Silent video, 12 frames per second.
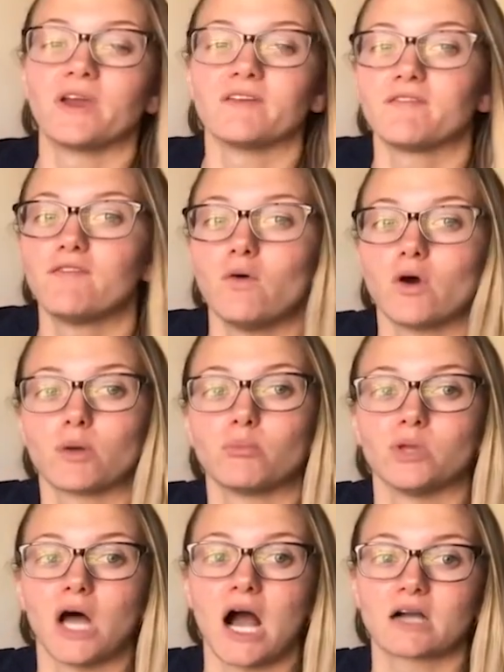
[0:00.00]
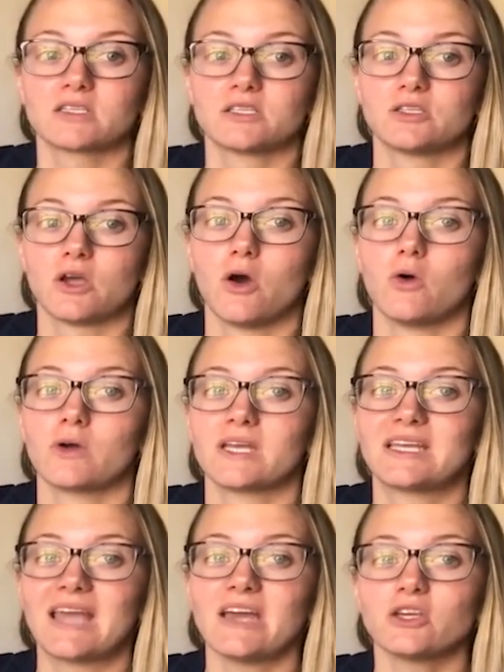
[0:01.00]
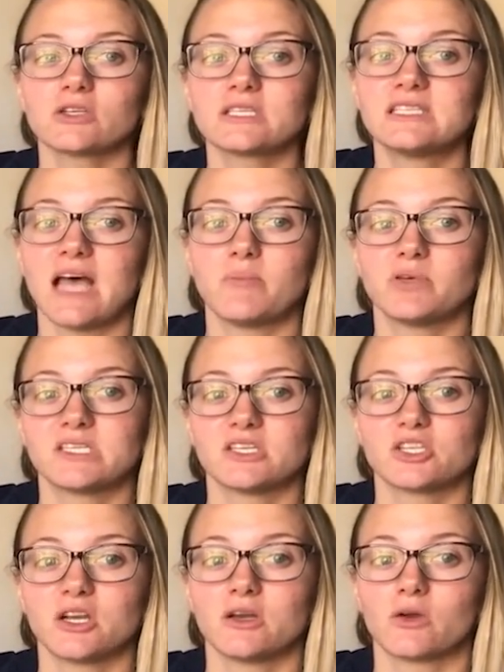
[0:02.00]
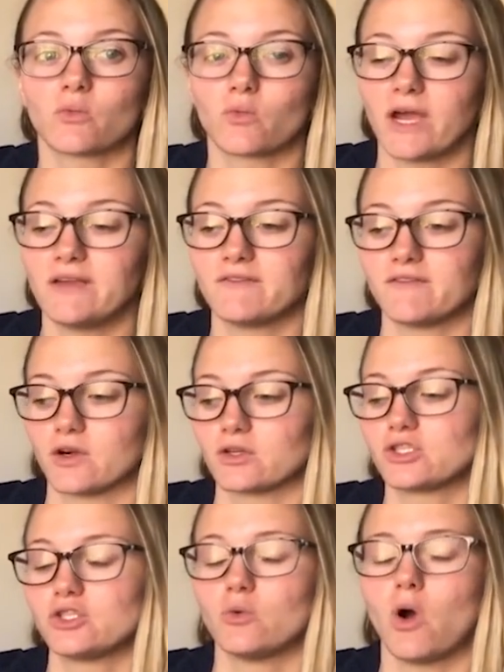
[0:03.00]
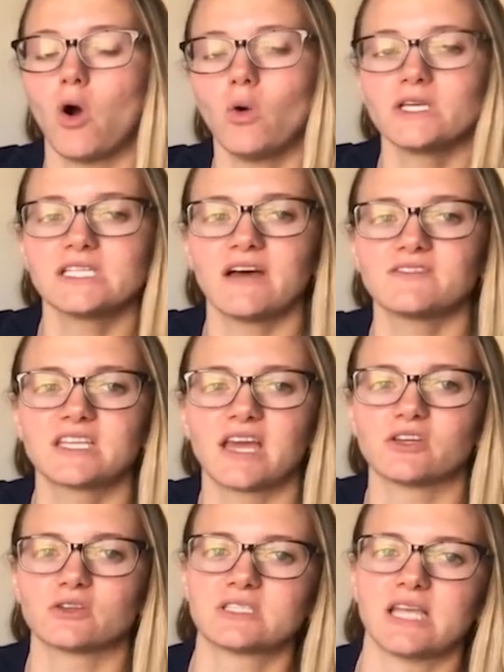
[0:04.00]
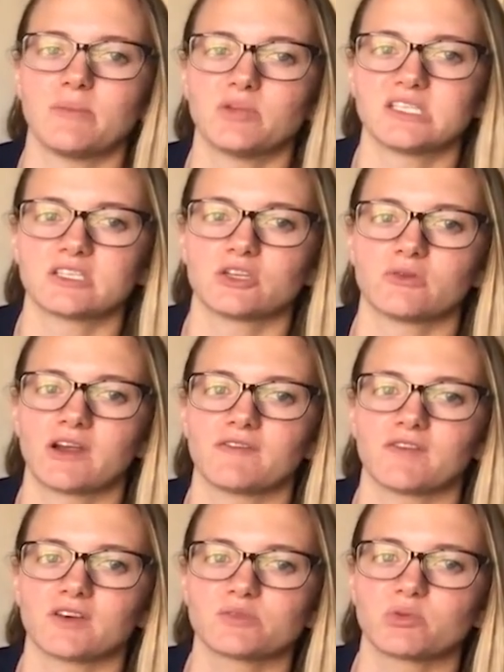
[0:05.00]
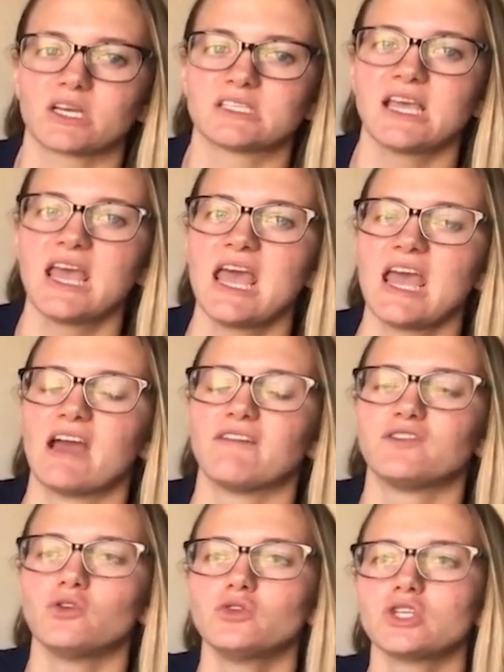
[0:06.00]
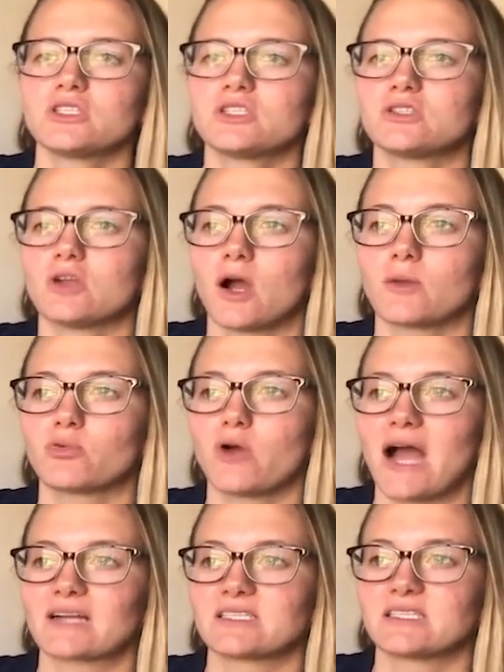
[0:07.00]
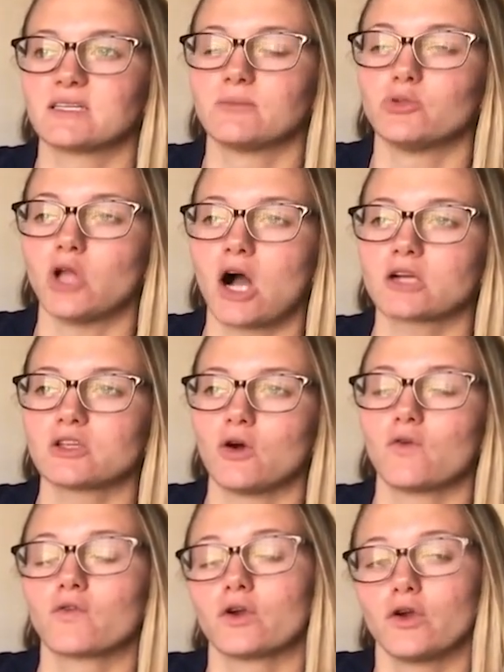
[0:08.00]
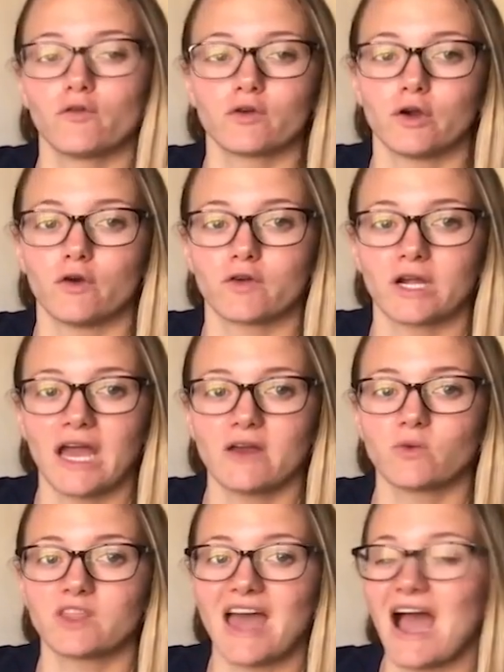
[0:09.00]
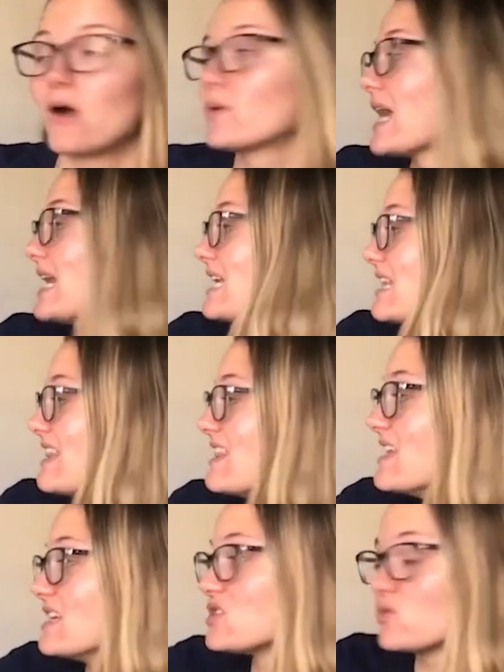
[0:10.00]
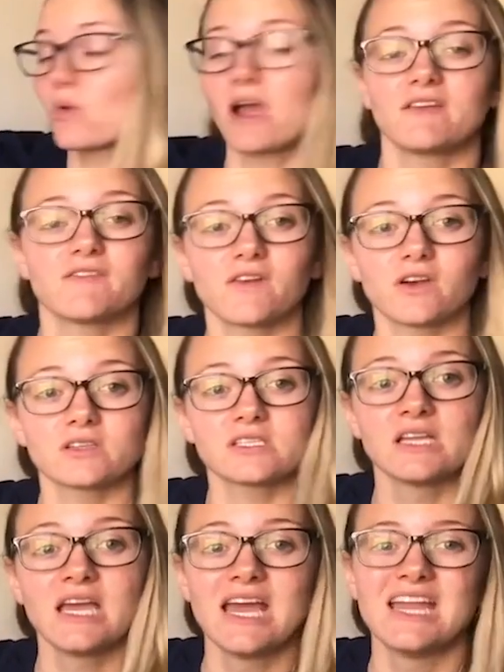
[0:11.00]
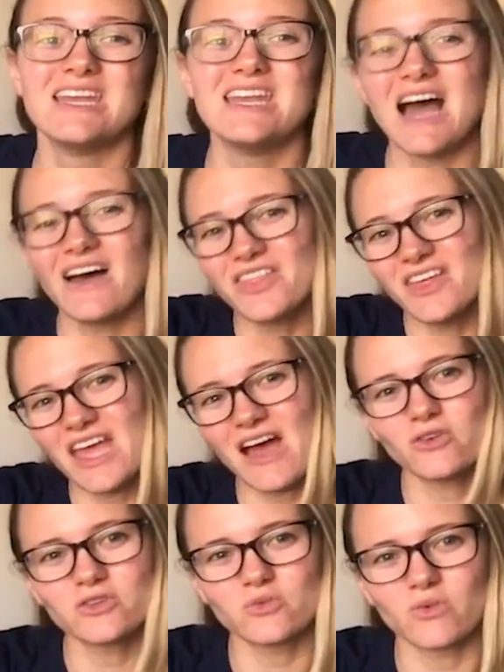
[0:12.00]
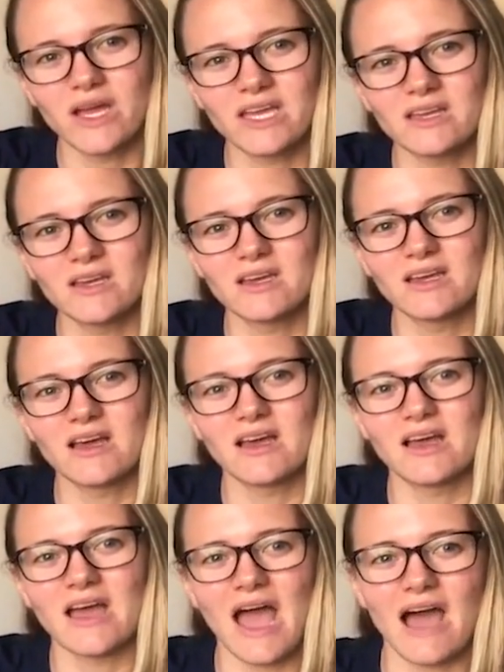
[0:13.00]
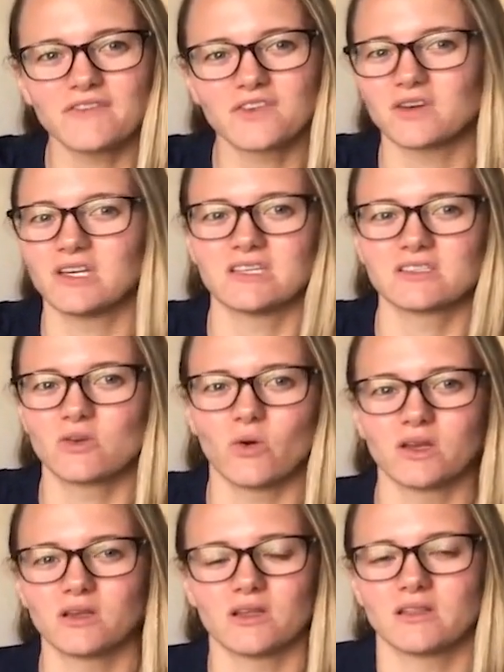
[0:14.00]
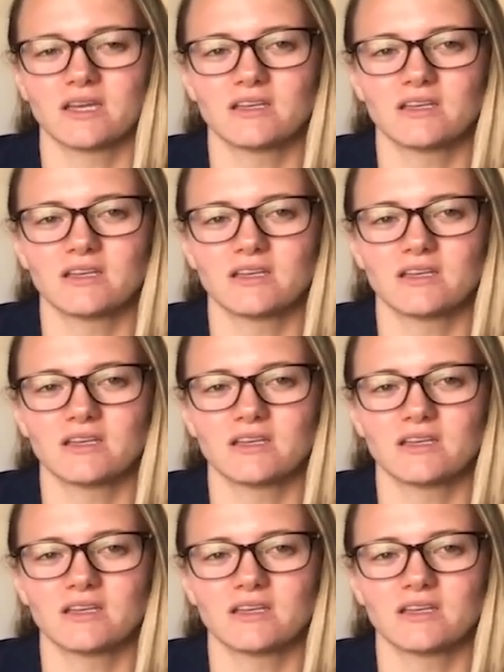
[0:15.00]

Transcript: point for blocks. So get your set position right first. You always have to get your set position right first, because if you just start practicing blocks over and over and over again without getting this right first, nothing else after it is going